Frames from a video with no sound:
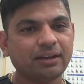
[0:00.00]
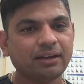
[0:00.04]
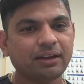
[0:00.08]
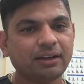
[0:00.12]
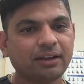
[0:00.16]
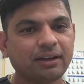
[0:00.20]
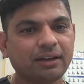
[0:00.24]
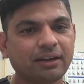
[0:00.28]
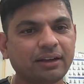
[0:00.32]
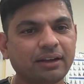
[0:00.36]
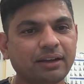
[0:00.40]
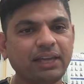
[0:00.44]

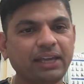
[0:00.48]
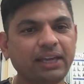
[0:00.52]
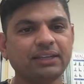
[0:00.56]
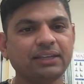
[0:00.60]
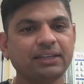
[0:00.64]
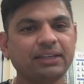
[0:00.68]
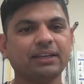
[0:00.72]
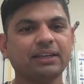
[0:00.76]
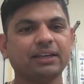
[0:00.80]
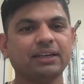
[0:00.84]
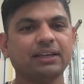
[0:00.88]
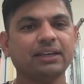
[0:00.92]
Okay,
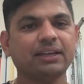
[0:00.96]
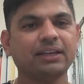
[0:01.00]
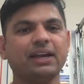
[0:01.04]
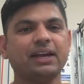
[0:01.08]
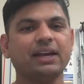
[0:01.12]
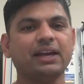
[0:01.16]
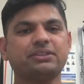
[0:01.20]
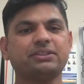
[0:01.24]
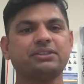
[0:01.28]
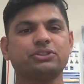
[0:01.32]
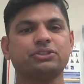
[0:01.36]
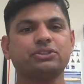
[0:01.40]
all right,
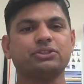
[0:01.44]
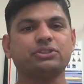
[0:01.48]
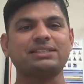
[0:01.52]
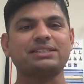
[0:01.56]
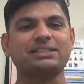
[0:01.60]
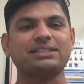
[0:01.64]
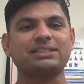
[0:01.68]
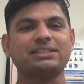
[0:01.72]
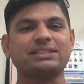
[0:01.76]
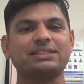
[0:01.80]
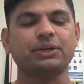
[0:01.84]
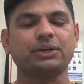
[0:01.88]
so that's the
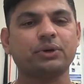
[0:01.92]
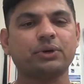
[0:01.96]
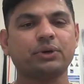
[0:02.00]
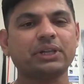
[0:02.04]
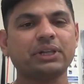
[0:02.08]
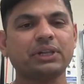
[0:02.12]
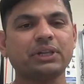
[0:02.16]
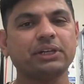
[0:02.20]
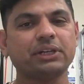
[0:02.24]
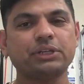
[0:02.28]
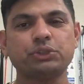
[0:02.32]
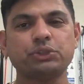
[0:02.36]

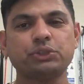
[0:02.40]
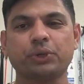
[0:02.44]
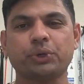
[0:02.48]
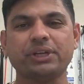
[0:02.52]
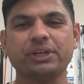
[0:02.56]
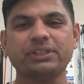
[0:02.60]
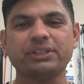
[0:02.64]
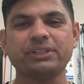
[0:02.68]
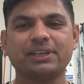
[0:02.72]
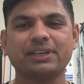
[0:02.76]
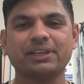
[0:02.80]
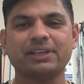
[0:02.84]
sternoclavicular
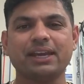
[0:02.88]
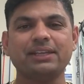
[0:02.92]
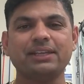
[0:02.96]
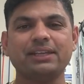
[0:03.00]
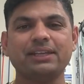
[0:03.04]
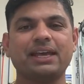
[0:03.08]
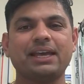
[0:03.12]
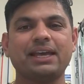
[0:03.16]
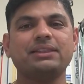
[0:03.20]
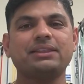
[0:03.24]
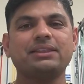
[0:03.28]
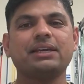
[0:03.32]
joint. Okay,
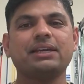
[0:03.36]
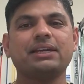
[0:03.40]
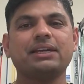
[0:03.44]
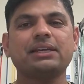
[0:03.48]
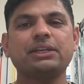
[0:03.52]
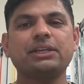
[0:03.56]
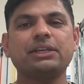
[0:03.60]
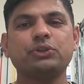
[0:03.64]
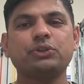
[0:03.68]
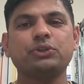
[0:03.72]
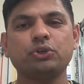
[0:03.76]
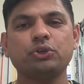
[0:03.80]
then the
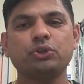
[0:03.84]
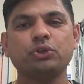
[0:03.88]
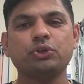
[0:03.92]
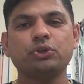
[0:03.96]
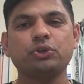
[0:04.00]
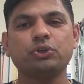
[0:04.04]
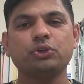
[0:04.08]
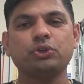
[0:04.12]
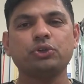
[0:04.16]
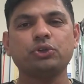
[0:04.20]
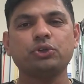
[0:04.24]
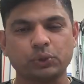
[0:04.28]

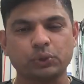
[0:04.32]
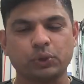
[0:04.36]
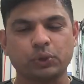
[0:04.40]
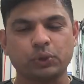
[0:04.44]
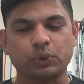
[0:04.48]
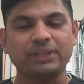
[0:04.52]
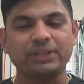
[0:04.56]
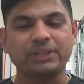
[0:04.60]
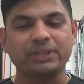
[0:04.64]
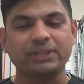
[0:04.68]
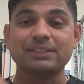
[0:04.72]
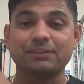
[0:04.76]
glenohumeral joint,
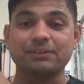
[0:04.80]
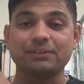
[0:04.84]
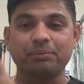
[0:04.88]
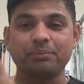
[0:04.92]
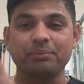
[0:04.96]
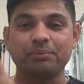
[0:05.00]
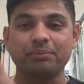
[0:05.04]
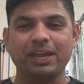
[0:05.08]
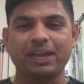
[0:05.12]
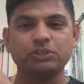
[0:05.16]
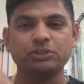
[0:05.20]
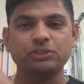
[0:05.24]
that's our
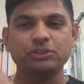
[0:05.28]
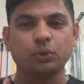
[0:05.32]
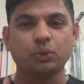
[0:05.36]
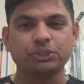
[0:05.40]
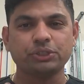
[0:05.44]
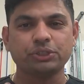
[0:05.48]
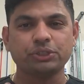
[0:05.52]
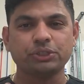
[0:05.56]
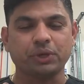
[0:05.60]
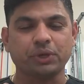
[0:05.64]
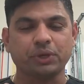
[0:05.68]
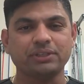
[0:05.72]
main shoulder
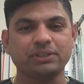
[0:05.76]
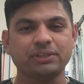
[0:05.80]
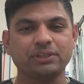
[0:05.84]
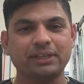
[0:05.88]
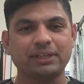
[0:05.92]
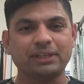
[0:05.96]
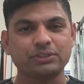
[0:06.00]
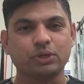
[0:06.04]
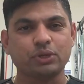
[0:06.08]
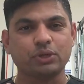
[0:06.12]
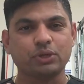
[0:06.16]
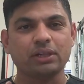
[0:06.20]
joint.
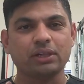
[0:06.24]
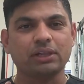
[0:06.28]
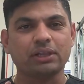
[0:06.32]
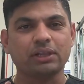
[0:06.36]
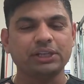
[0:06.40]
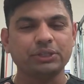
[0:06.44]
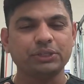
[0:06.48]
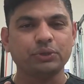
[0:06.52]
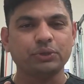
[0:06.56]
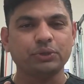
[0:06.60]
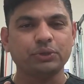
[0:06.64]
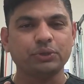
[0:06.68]
It's called
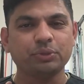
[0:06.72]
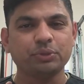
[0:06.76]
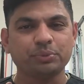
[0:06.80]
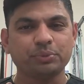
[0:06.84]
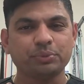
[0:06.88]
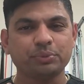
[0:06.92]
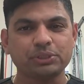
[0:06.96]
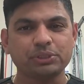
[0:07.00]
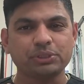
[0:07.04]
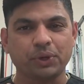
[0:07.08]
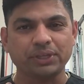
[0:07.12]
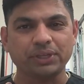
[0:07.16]

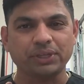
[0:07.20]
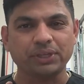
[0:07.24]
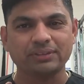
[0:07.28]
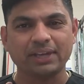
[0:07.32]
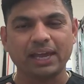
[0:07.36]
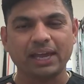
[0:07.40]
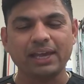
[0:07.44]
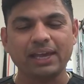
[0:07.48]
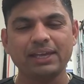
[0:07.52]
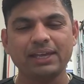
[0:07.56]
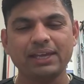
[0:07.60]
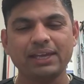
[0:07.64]
glenohumeral joint.
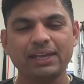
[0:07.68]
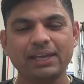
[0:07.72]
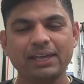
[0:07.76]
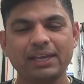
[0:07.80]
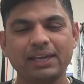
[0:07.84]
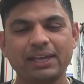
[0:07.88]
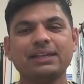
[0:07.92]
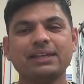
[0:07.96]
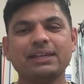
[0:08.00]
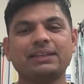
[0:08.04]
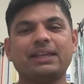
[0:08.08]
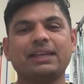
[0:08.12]
Okay,
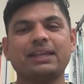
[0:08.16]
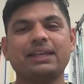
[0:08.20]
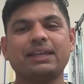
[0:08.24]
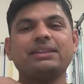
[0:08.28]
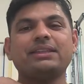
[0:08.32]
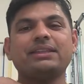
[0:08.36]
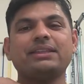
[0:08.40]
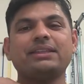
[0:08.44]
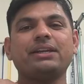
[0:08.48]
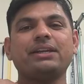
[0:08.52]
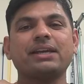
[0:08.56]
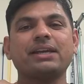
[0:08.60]
then there
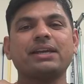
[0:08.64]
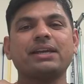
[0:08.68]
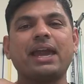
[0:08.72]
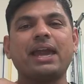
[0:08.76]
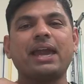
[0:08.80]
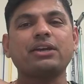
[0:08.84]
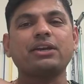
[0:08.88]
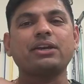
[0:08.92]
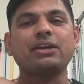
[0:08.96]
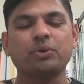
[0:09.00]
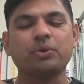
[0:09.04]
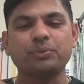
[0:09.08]
is the
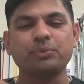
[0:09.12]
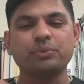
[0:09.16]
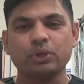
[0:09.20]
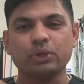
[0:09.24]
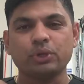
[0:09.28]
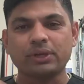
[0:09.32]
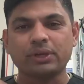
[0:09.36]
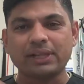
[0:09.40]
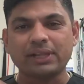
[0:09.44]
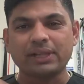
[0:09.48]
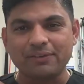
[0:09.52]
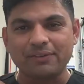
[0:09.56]

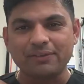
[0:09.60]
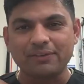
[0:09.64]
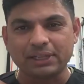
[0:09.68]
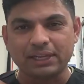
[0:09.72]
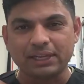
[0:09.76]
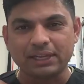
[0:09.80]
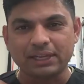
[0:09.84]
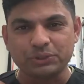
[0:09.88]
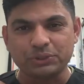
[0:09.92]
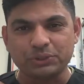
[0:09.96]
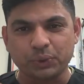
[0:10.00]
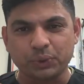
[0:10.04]

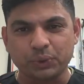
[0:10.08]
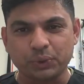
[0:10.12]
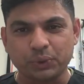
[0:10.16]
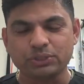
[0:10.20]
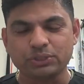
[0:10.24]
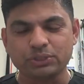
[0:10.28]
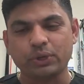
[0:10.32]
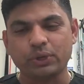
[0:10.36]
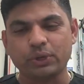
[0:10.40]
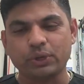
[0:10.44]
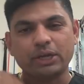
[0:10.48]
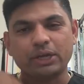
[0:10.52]
acromioclavicular joint.
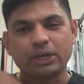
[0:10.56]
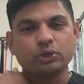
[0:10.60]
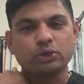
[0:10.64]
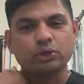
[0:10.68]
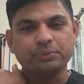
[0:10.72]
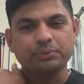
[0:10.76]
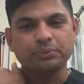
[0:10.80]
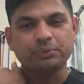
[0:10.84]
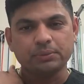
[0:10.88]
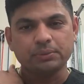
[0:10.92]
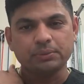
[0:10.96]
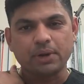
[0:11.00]
So
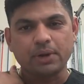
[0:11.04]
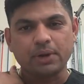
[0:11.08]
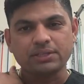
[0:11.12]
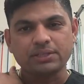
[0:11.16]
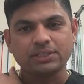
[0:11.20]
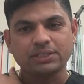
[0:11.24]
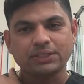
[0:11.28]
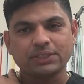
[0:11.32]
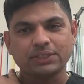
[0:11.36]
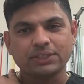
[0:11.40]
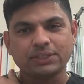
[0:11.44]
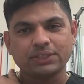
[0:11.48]
acromial
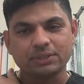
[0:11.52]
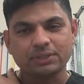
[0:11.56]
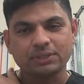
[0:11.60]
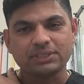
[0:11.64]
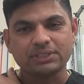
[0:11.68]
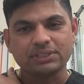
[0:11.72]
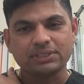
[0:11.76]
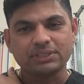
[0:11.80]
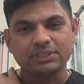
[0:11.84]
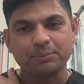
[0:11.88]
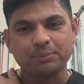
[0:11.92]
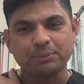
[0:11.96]
process from the
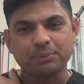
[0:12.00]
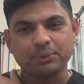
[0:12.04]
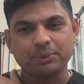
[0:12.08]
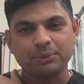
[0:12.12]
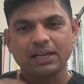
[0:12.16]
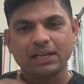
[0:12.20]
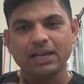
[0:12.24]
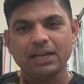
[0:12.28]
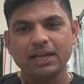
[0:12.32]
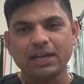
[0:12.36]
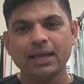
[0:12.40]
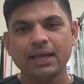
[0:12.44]

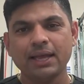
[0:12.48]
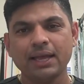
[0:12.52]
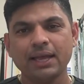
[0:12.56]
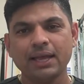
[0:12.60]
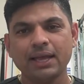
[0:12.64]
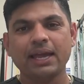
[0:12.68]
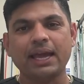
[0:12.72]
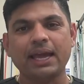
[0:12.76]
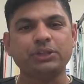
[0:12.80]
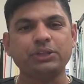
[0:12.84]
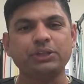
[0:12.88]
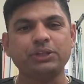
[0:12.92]
scapula
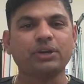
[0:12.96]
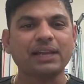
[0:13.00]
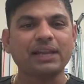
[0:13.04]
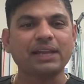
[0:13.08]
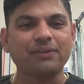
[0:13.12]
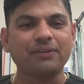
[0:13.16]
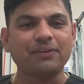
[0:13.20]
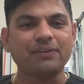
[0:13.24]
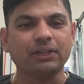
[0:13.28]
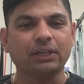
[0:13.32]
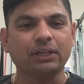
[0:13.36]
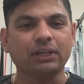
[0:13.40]
and your
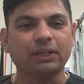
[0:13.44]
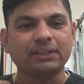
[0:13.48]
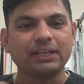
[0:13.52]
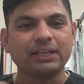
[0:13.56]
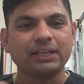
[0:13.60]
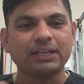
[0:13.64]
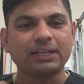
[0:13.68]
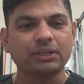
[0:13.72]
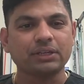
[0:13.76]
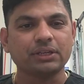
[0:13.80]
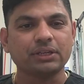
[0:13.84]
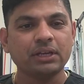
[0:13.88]
clavicle,
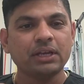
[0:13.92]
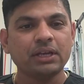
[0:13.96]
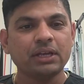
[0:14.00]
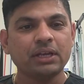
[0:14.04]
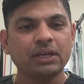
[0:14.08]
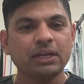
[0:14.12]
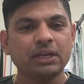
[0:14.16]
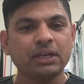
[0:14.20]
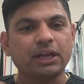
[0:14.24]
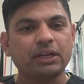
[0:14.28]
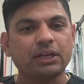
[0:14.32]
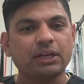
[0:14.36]
that's a
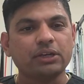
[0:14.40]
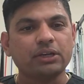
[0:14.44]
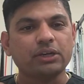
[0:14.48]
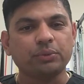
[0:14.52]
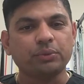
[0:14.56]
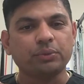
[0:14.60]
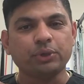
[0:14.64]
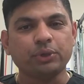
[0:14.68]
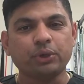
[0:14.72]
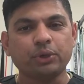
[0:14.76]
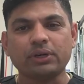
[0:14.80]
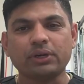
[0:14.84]

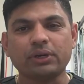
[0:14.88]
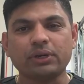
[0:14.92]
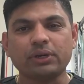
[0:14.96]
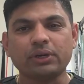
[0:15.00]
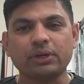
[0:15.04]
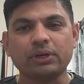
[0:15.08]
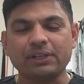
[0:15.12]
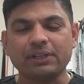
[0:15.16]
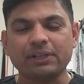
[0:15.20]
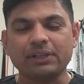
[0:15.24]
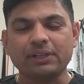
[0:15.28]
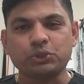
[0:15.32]

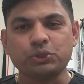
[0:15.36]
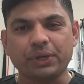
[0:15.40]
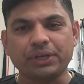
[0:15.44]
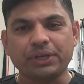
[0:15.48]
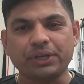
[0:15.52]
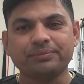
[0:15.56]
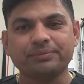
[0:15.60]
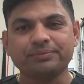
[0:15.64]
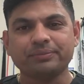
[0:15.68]
acromioclavicular joint.